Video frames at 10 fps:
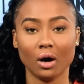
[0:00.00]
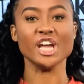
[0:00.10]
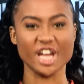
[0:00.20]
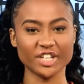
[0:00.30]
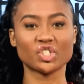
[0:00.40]

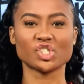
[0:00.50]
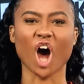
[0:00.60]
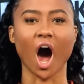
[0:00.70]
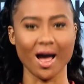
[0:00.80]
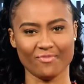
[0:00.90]
It's
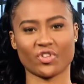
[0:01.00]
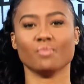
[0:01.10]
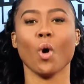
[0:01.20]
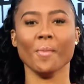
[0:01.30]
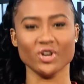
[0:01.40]
time for the
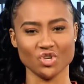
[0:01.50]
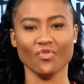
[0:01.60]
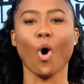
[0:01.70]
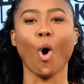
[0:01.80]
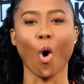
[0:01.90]
moment you've
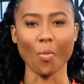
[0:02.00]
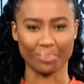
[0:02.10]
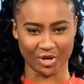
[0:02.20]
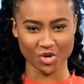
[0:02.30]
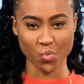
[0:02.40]
all
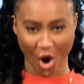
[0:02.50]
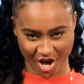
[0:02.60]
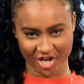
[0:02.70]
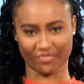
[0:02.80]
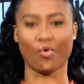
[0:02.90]
been
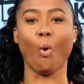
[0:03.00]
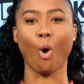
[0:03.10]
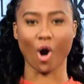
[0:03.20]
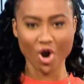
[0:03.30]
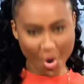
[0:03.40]
waiting
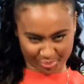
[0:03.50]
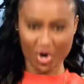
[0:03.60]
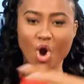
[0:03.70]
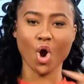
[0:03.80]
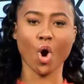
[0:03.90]
for.
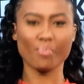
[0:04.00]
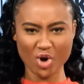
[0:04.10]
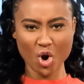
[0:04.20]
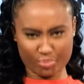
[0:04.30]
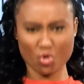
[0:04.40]
Pew,
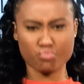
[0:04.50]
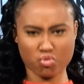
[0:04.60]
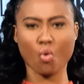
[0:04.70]
pew, pew, pew.